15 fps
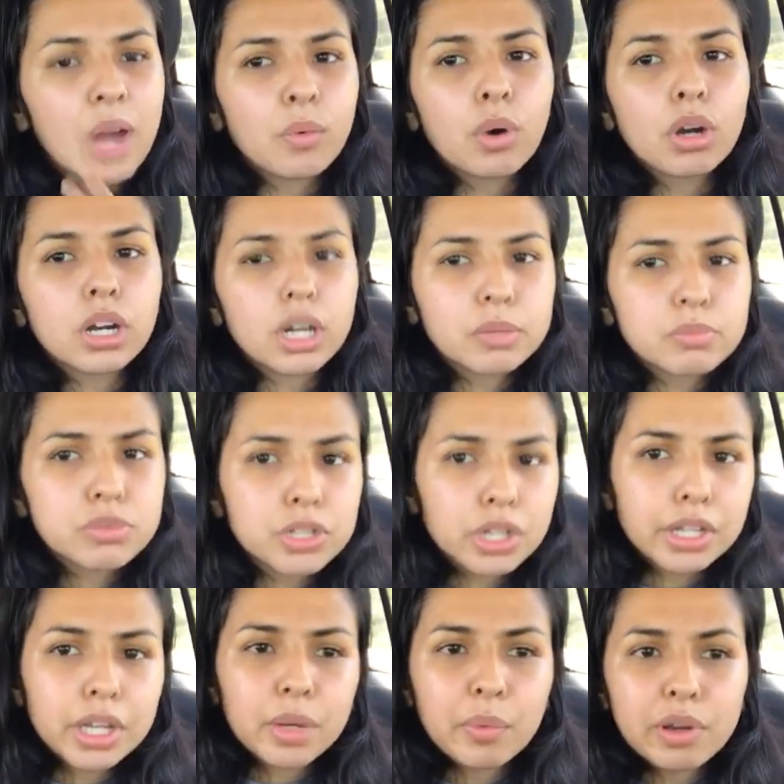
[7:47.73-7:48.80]
I woke up,
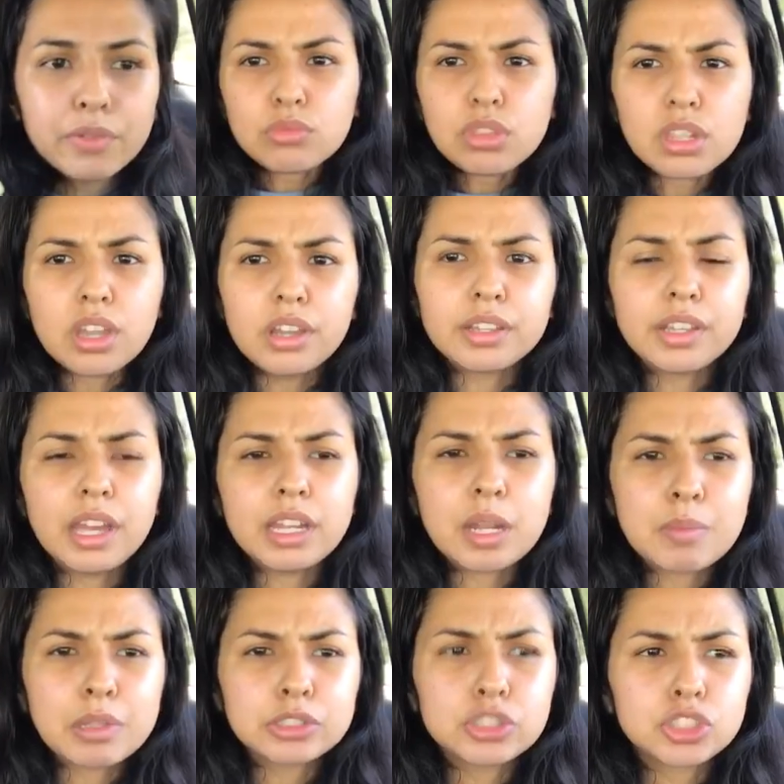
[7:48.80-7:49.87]
started getting ready. Again,
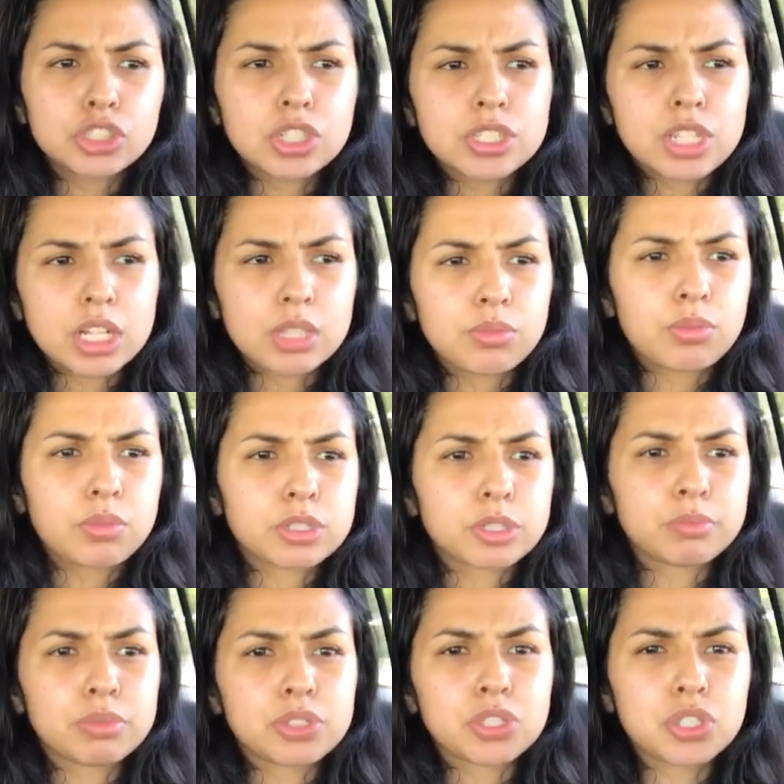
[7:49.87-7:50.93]
I'm not too sure exactly what we're
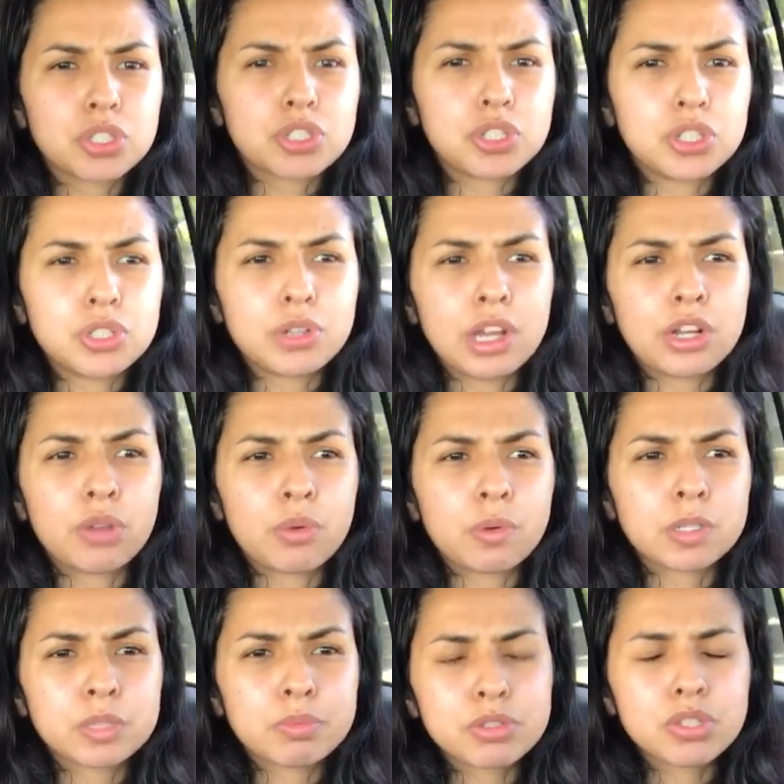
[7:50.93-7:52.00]
supposed to do. I know we
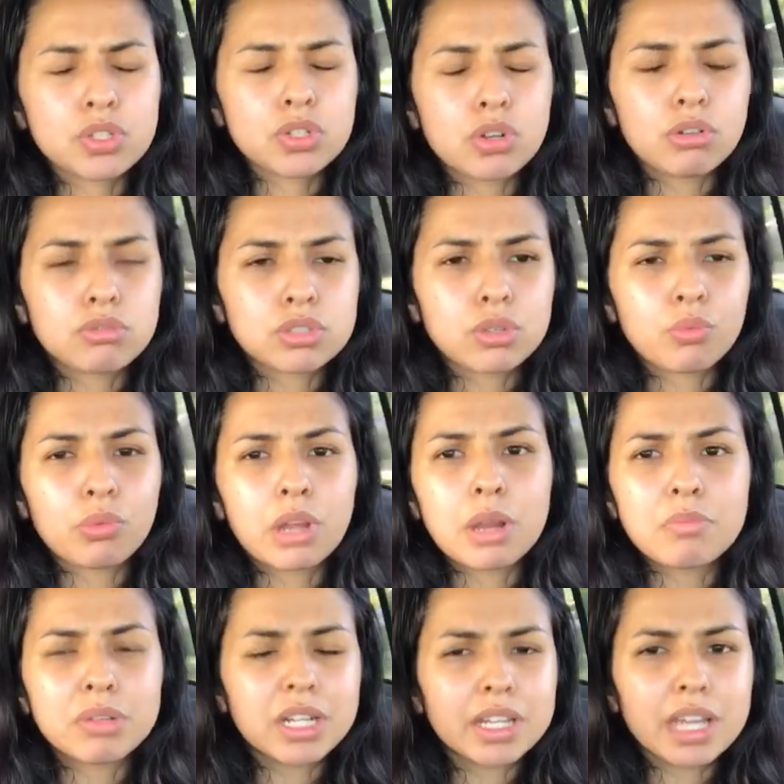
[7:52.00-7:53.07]
were supposed to go somewhere,
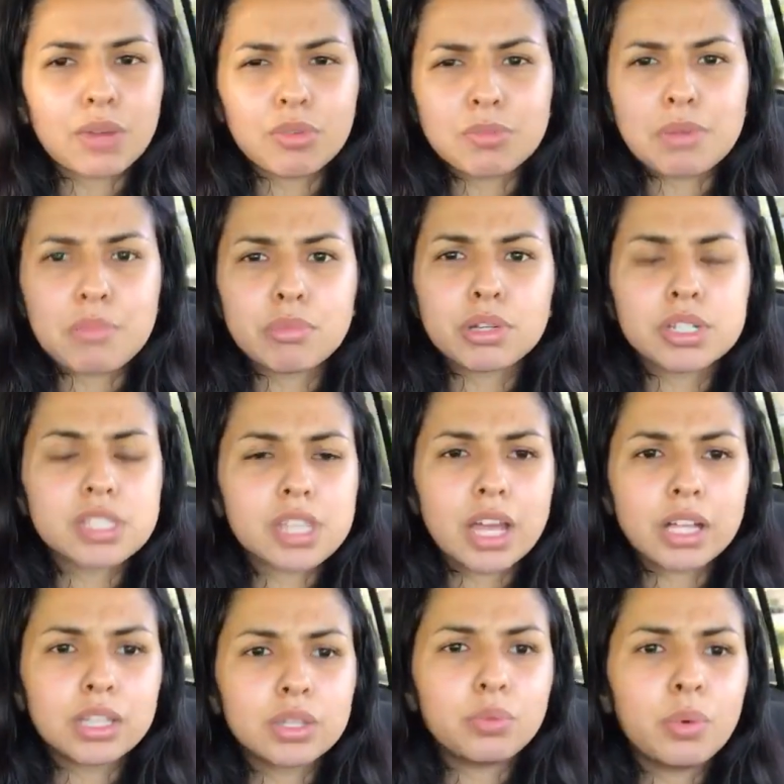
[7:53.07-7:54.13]
but I can't remember
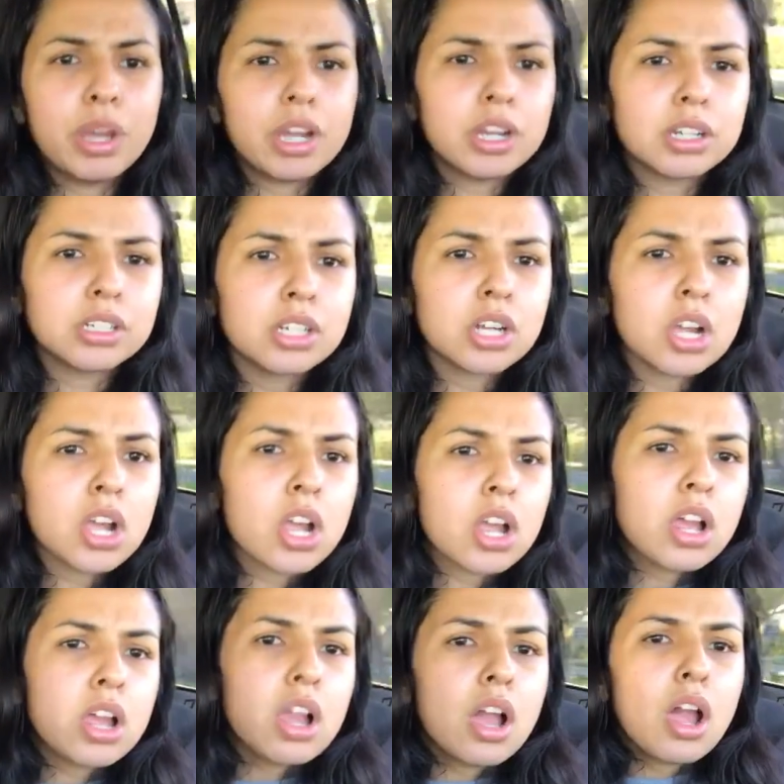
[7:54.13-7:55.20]
exactly where.
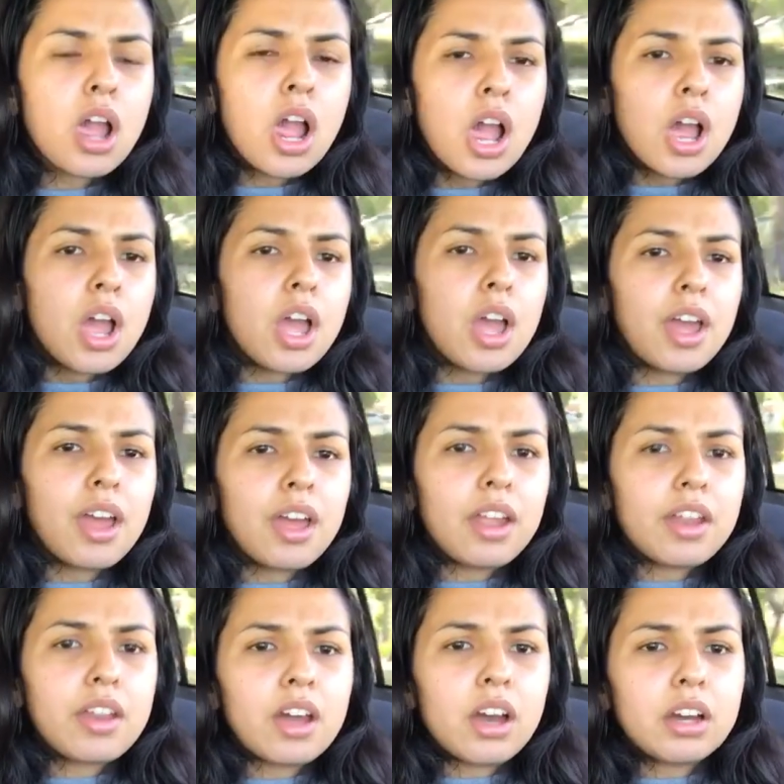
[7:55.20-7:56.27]

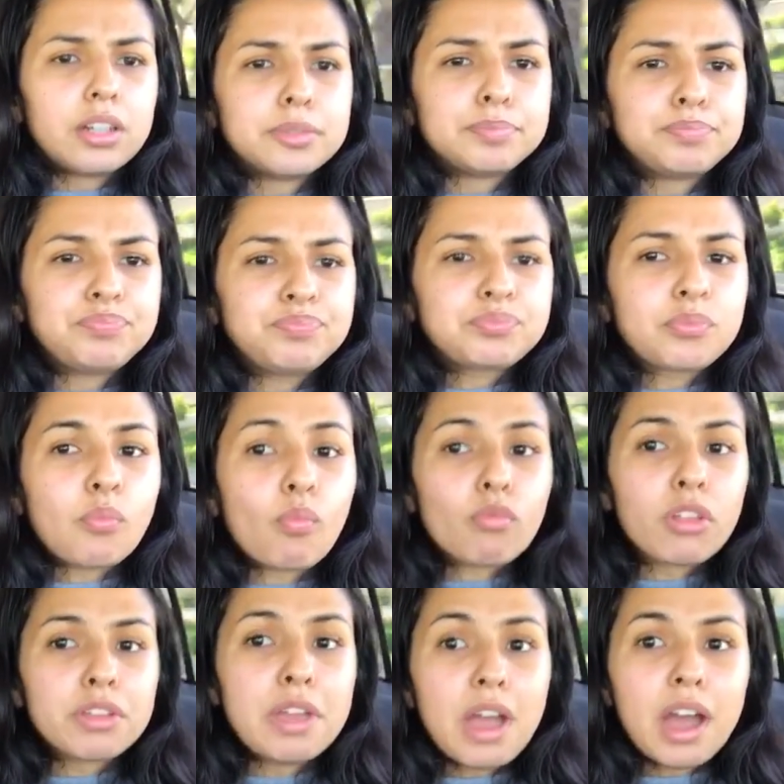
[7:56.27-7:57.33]
And um
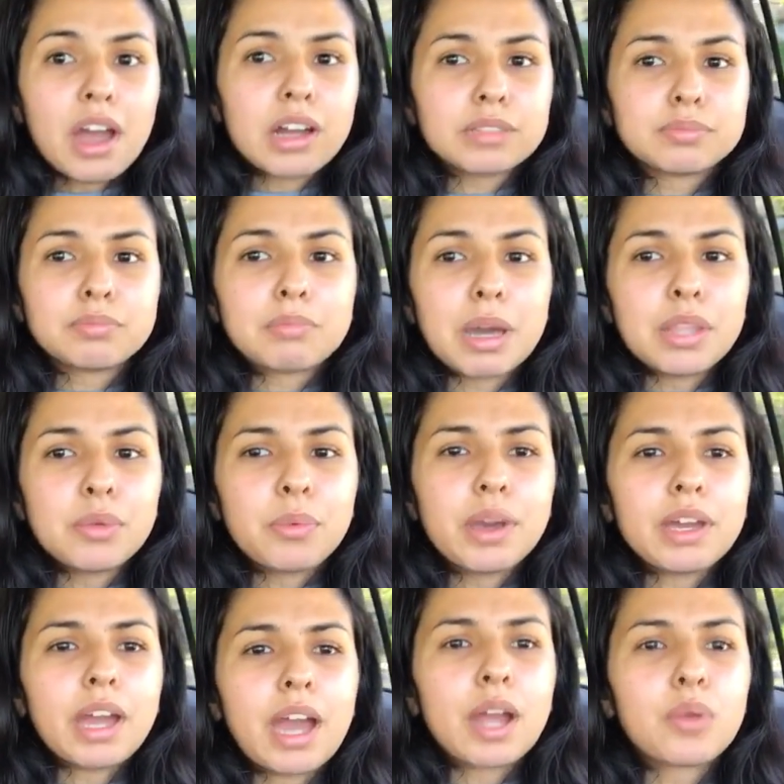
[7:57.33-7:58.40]
yeah, by the
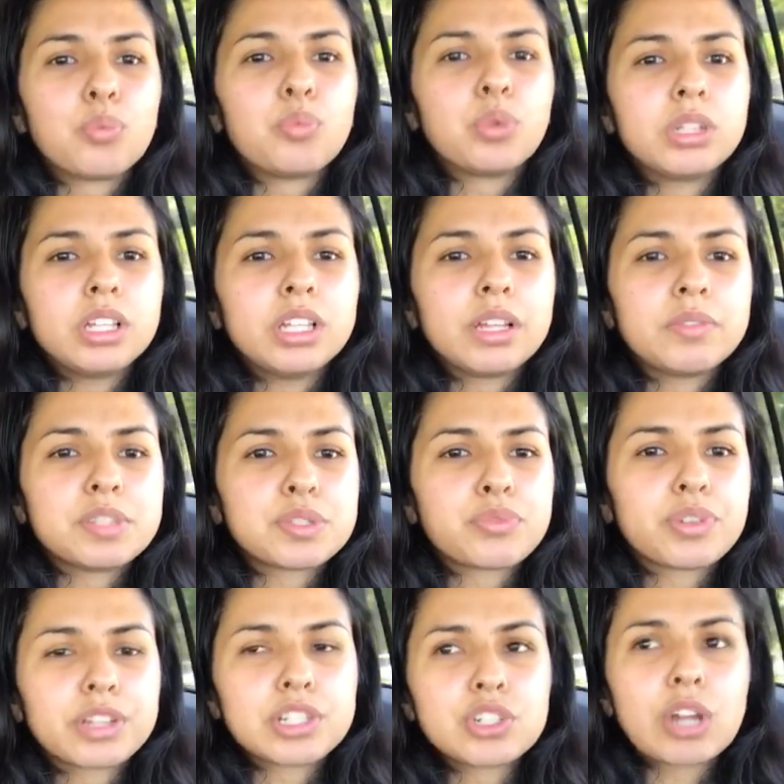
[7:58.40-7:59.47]
way, I really love this
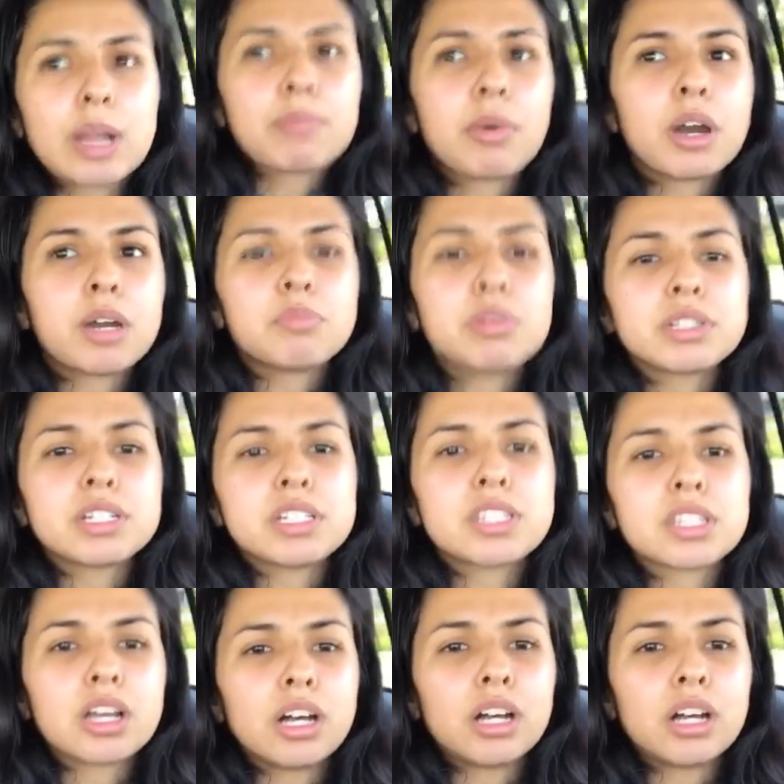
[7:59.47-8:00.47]
freaking tripod because